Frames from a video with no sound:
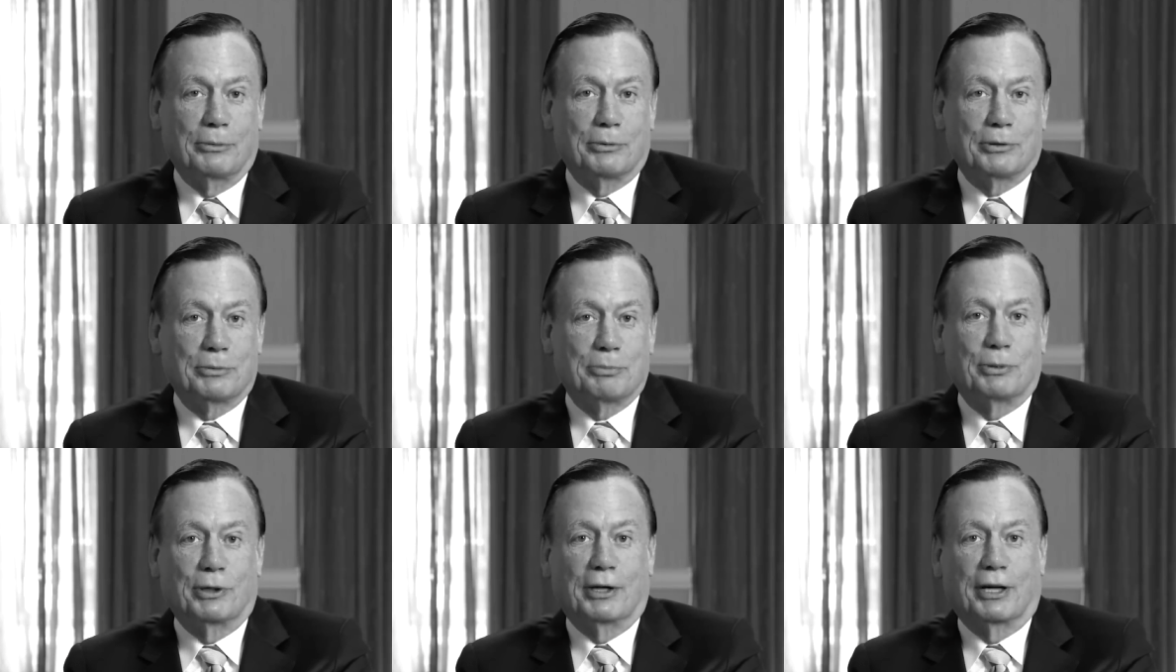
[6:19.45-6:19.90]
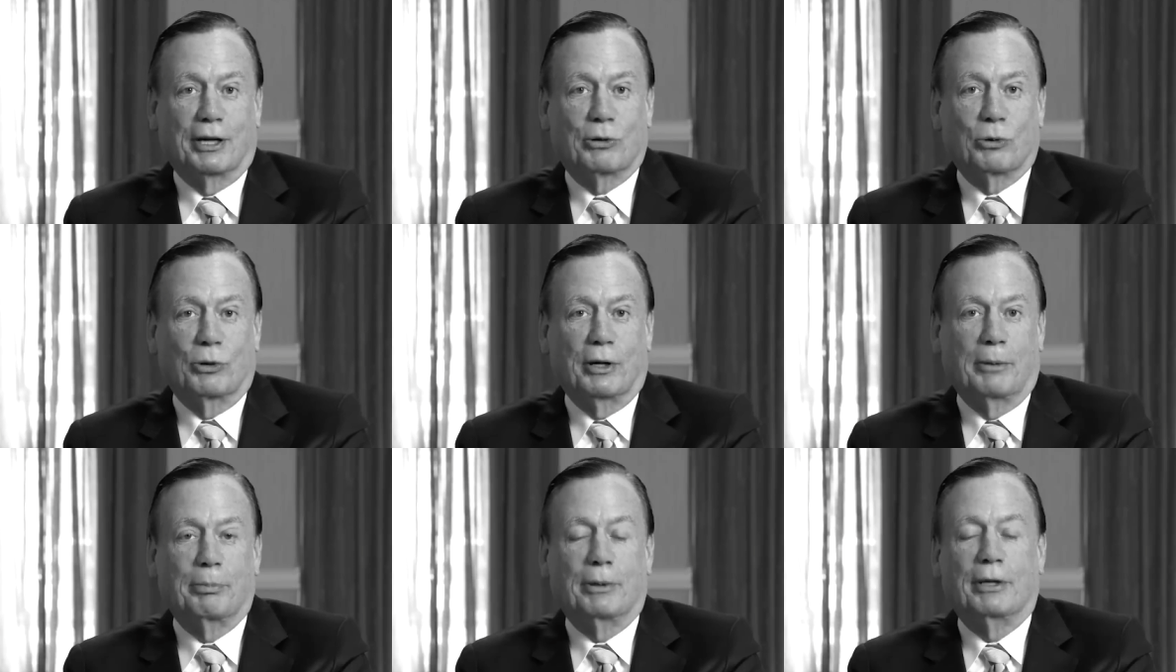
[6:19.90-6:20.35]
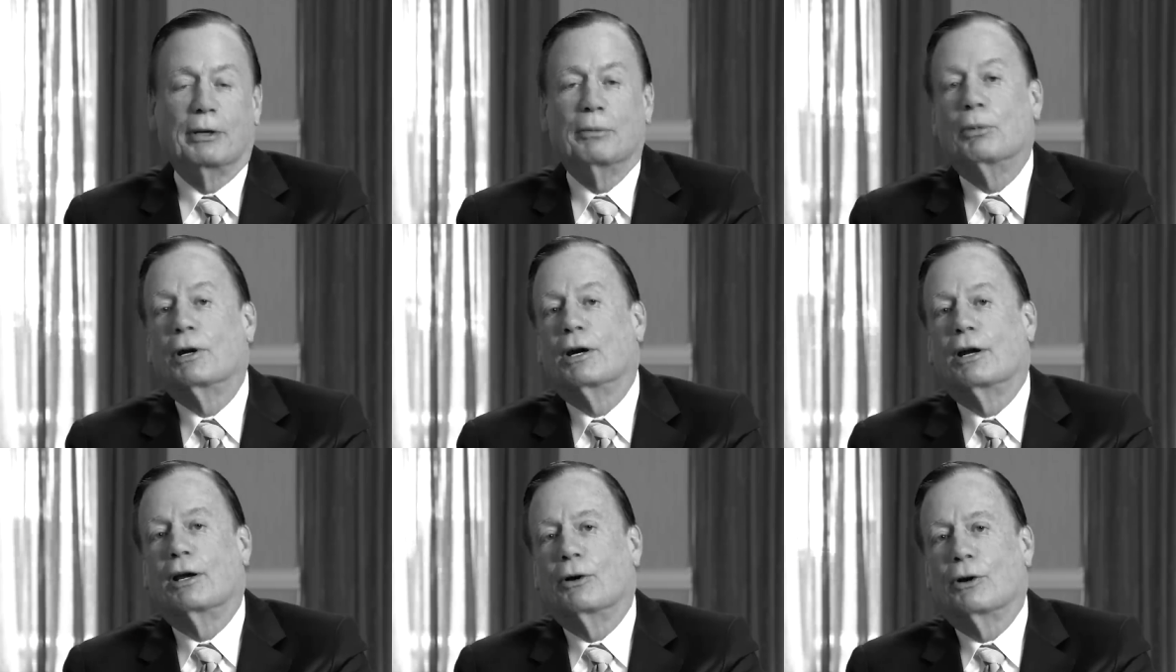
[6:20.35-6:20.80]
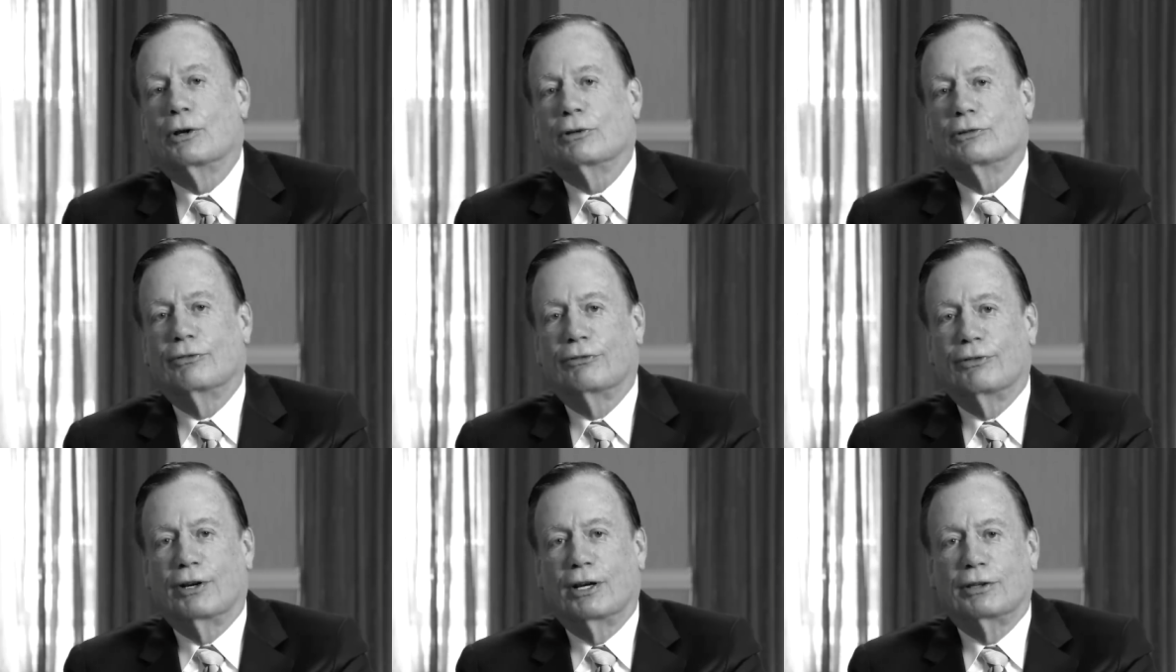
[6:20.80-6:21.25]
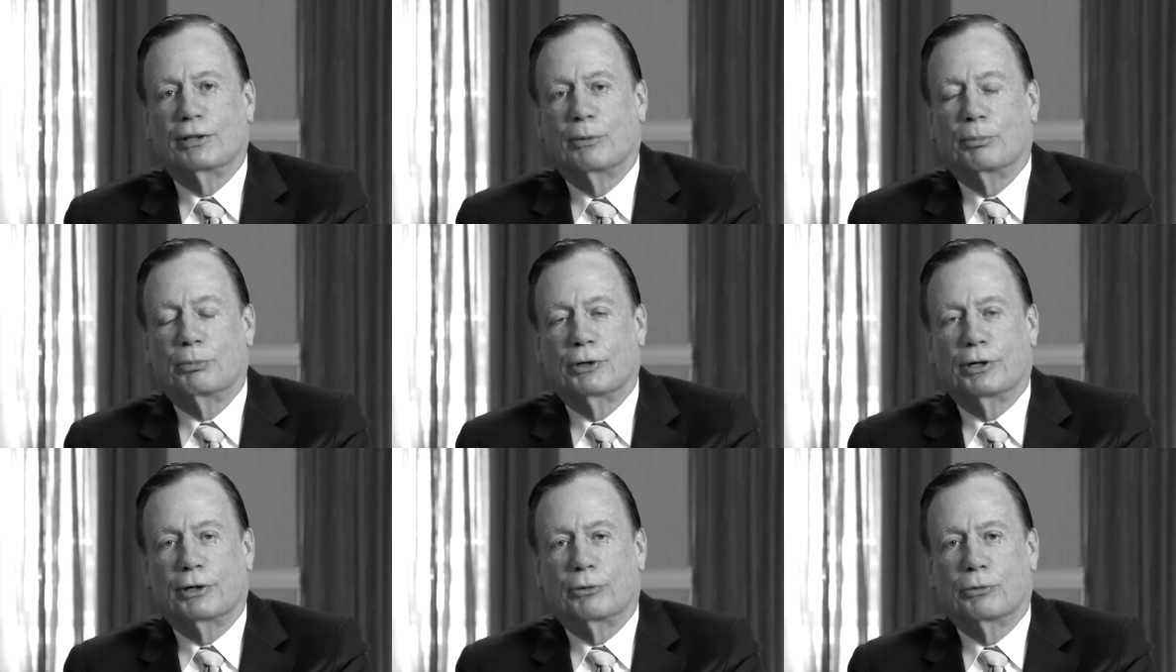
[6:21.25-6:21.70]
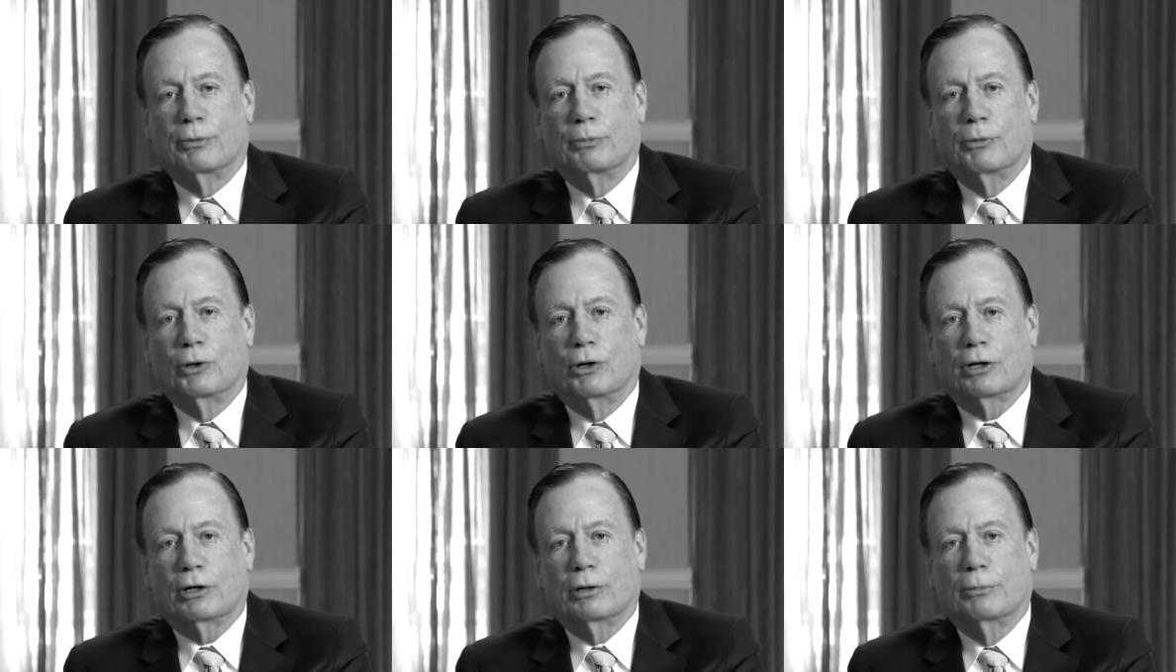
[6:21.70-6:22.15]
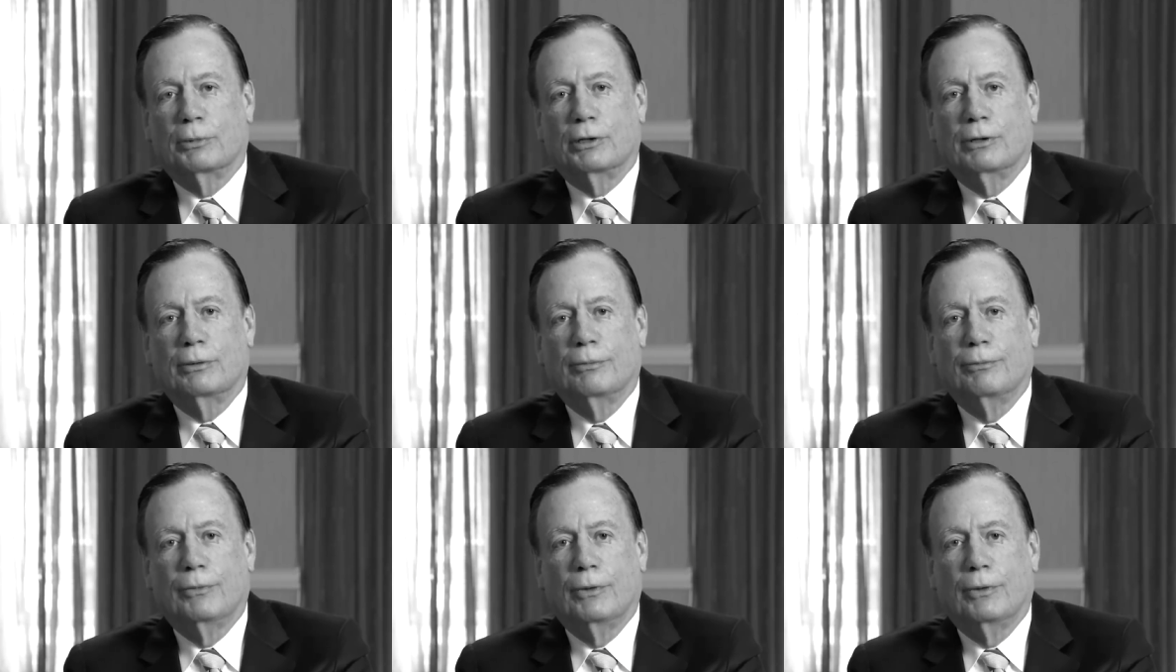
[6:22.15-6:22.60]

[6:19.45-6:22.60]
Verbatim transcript: It was pretty creepy, but I also found it pretty remarkable.